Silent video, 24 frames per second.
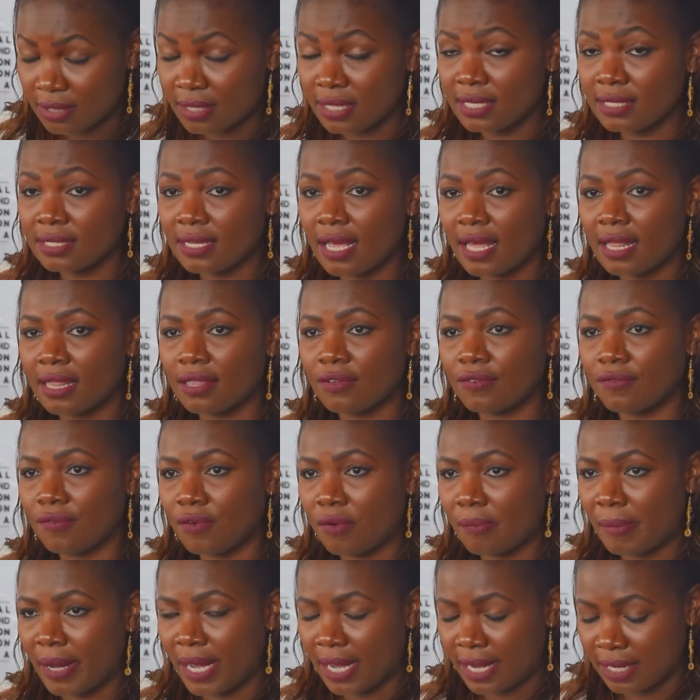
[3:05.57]
These are the
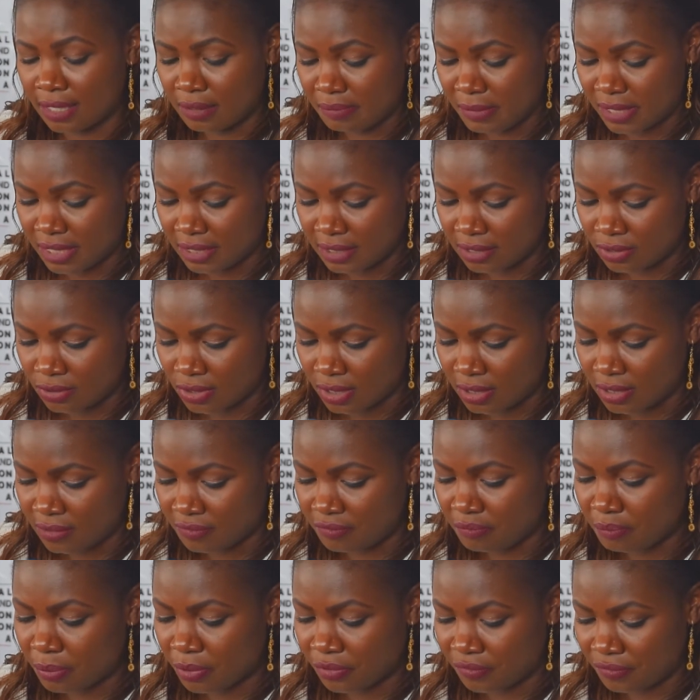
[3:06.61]
former administrative
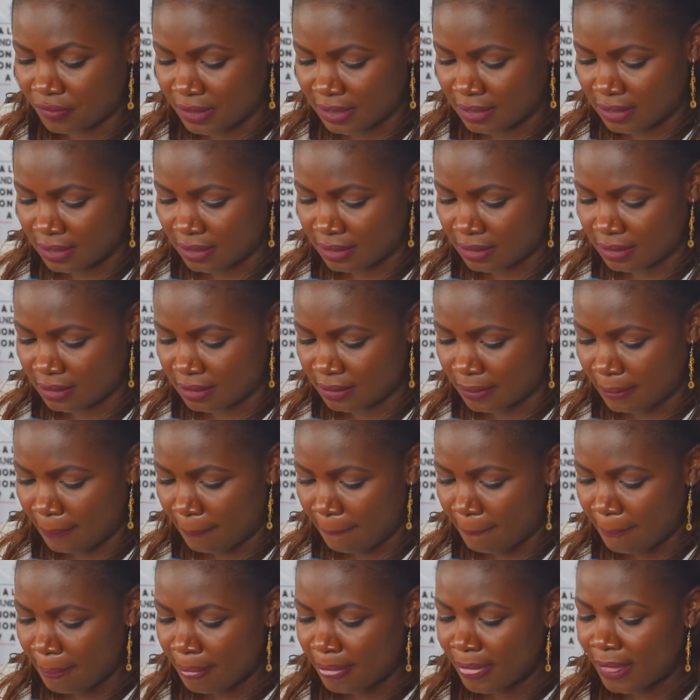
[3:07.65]
provinces.
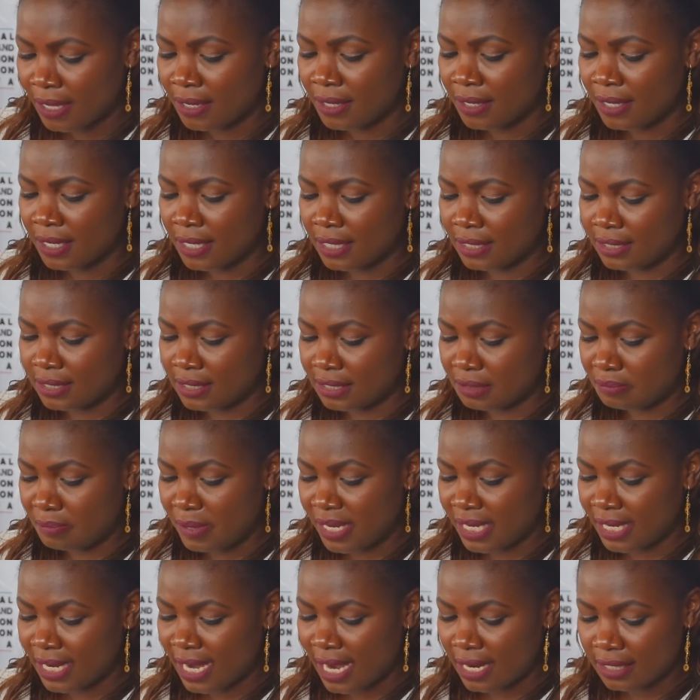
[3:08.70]
It is
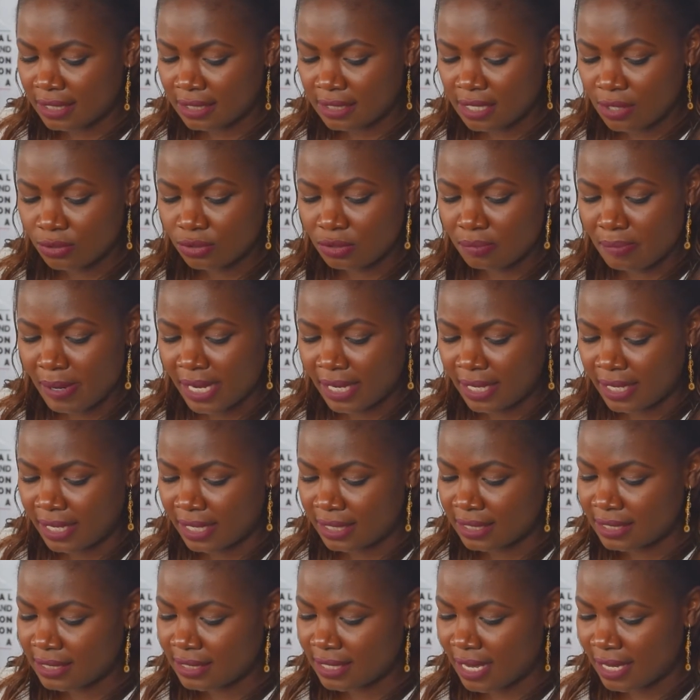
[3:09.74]
being carried out by
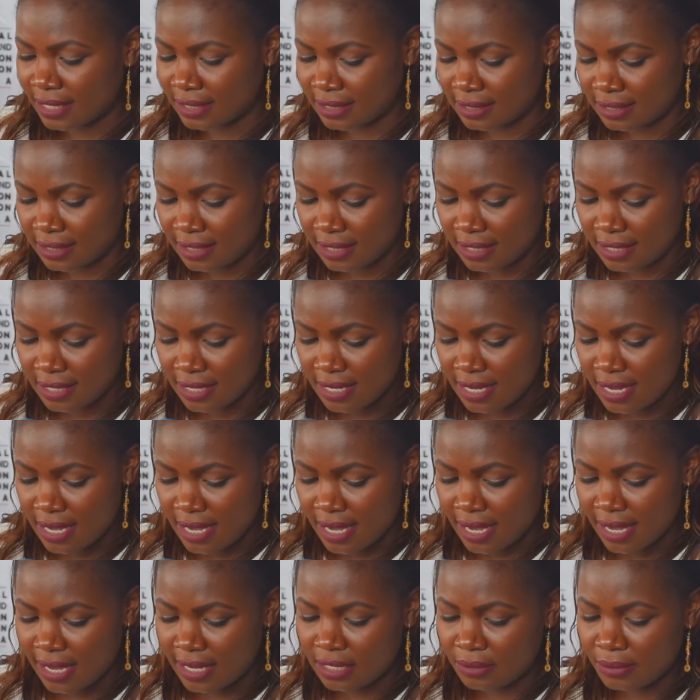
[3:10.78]
NCIC,
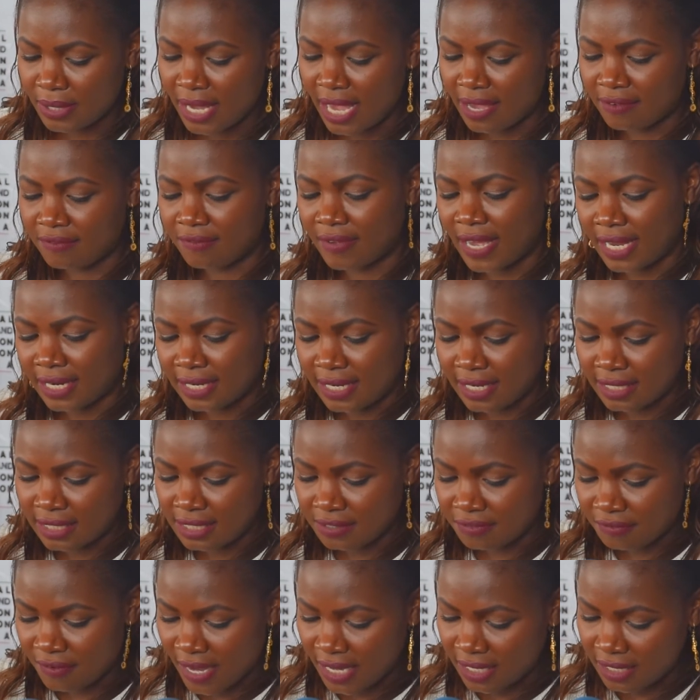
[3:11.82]
and we have
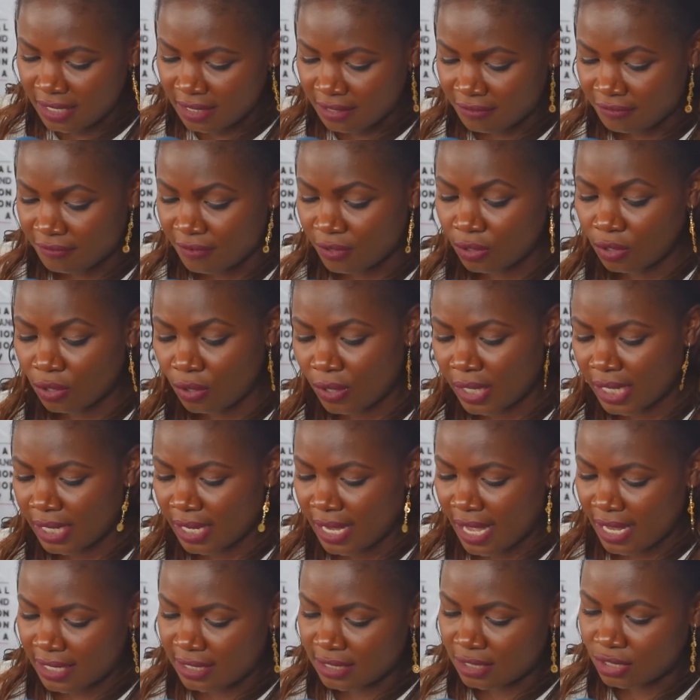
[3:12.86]
identified the following
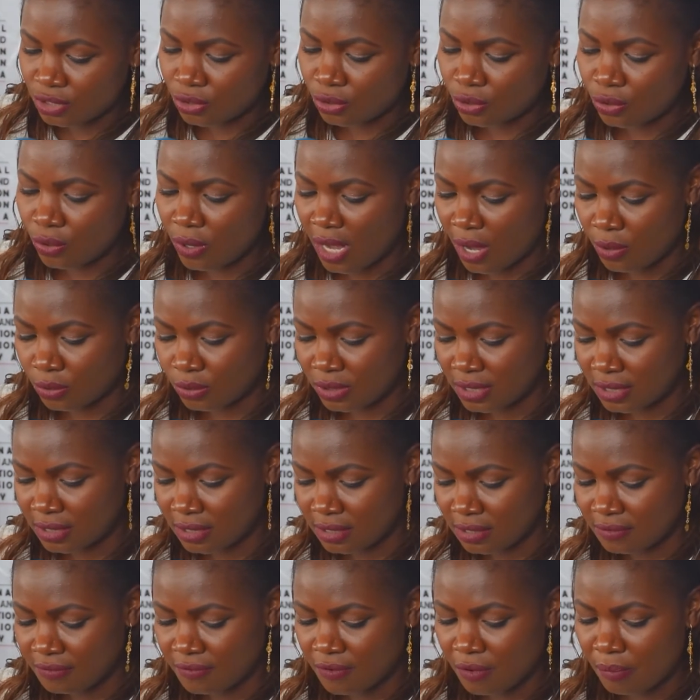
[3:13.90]
additional
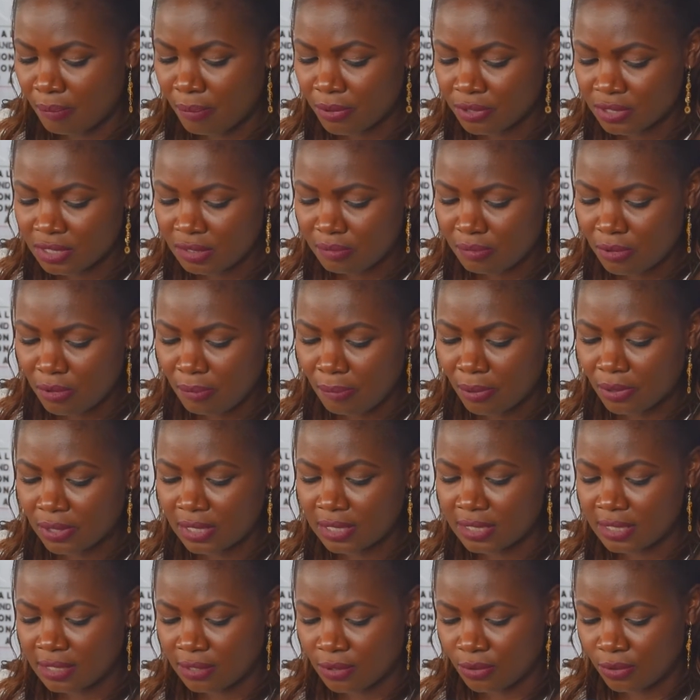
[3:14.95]
counties for possible
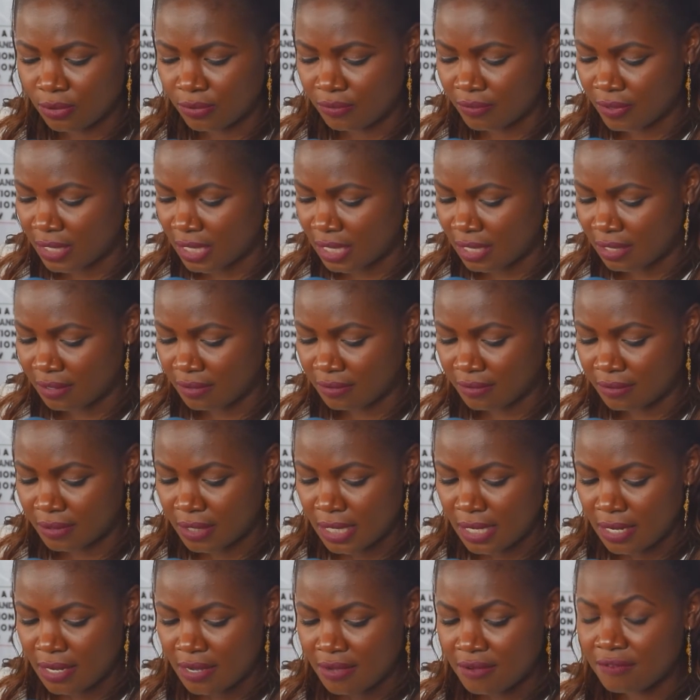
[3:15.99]
political uh,
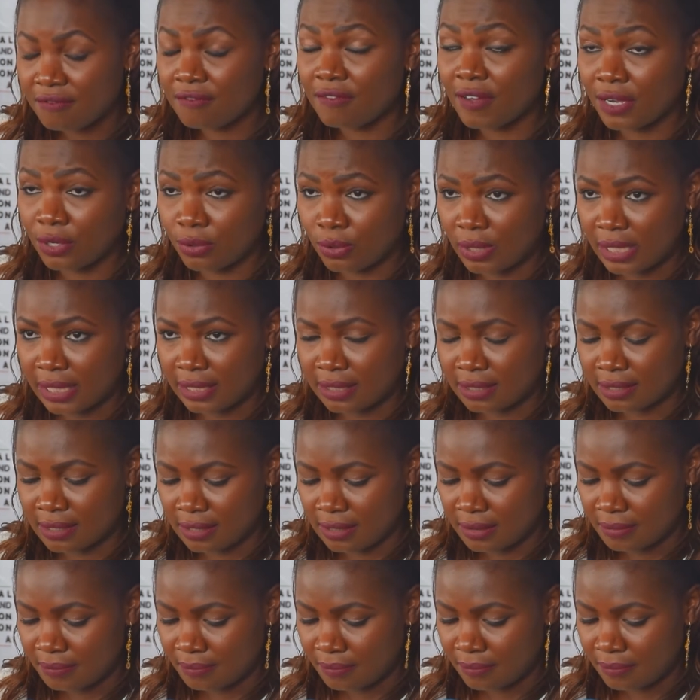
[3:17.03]
violence.